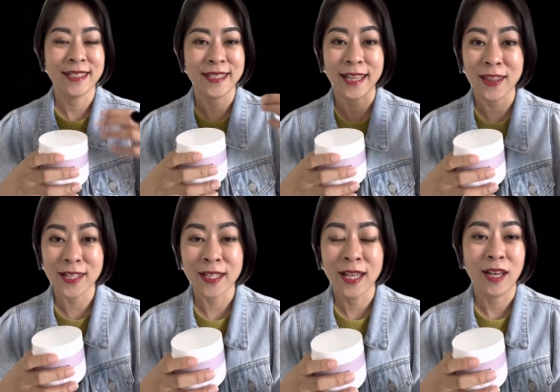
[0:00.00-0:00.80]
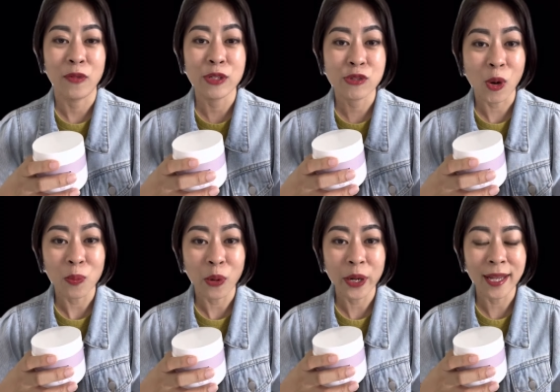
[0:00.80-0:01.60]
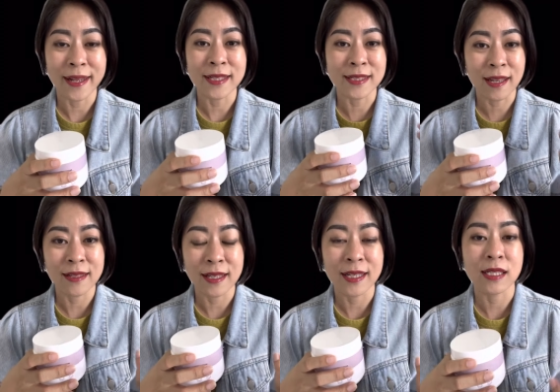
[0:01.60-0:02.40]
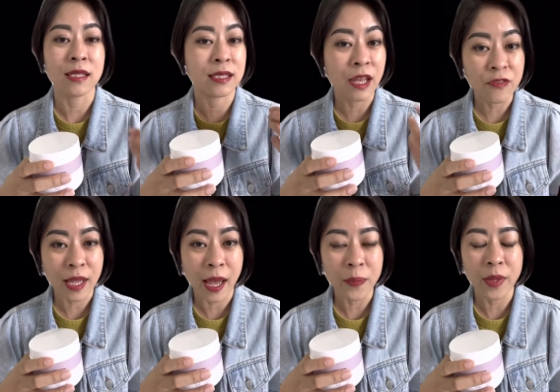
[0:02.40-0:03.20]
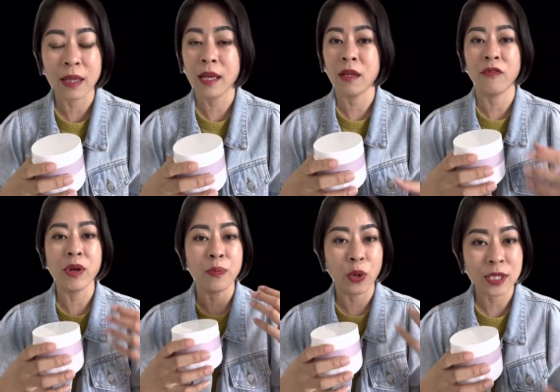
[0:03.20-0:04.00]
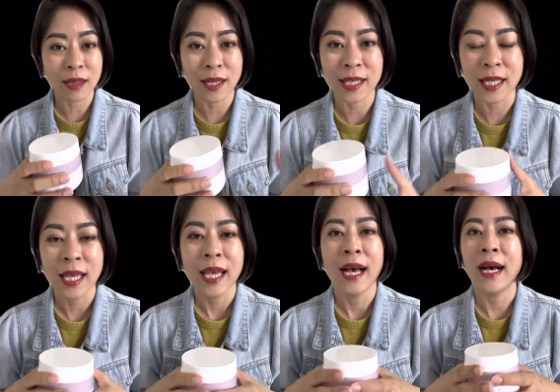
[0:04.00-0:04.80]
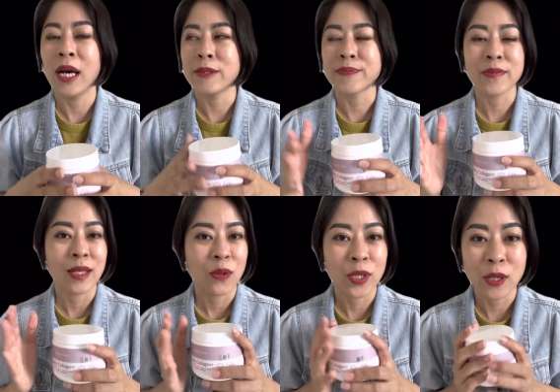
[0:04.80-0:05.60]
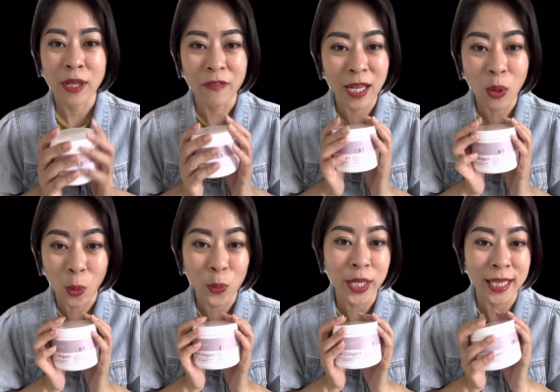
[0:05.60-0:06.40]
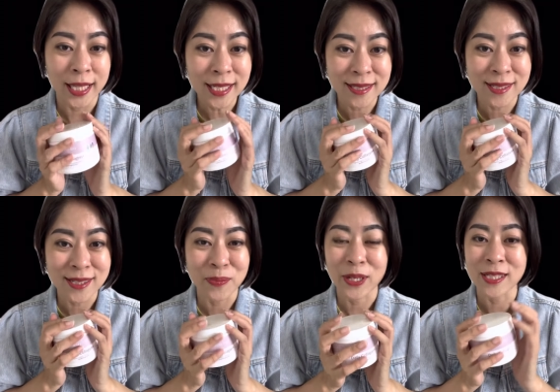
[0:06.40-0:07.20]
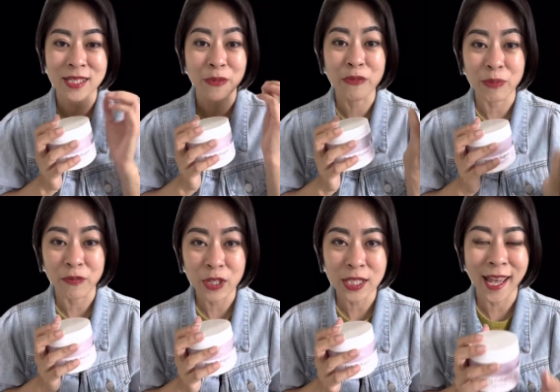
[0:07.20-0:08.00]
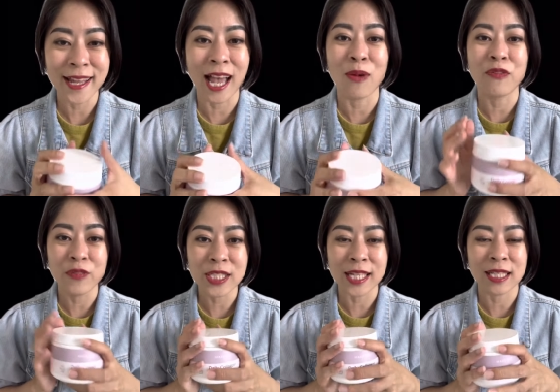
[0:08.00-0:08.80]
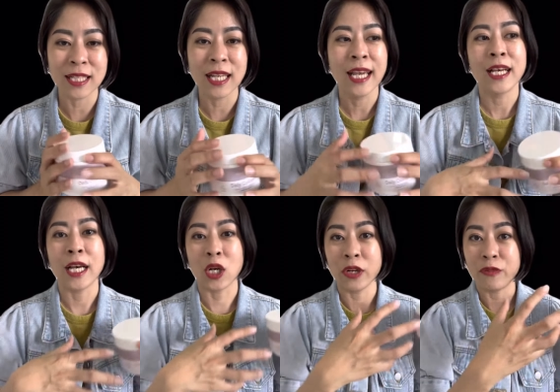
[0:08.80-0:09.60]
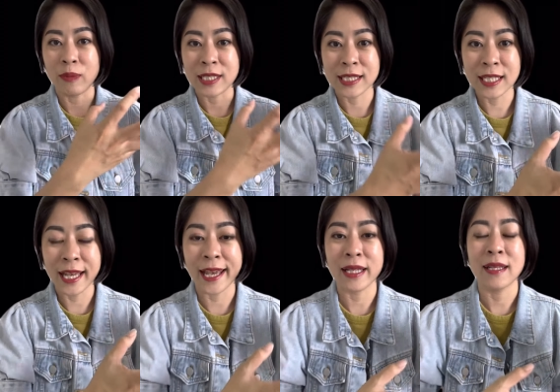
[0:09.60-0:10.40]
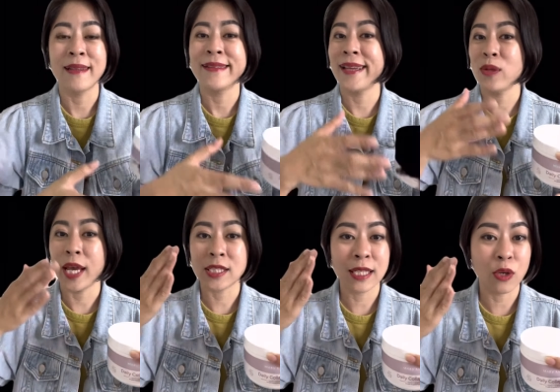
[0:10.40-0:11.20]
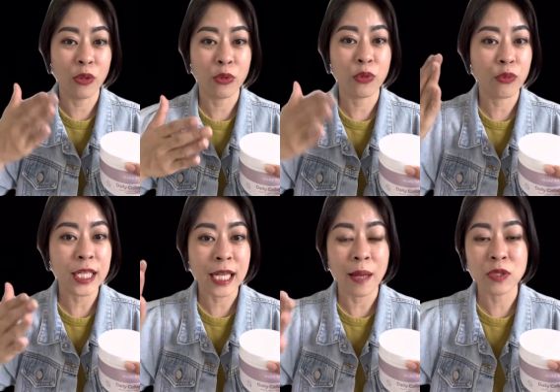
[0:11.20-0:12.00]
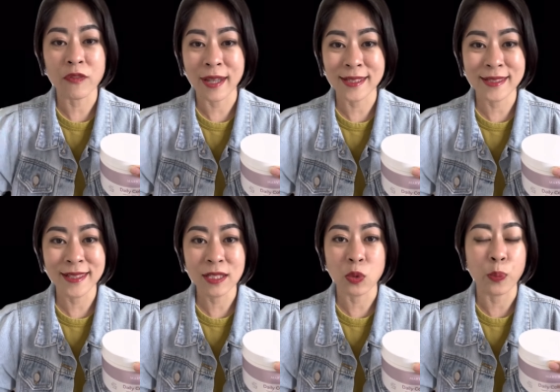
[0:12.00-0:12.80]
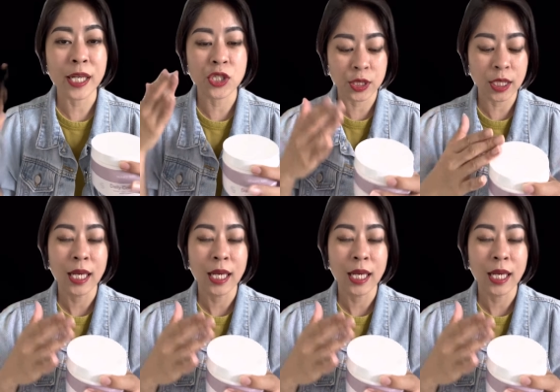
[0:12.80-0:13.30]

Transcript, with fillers: another a very strong And then the second is a uh, safe time. And then a very important thing is uh, we don't have any hormone in this because it's derived from the fish. And our fish actually uh, caught it from the sea. And then we actually gone through three times of testing. So make sure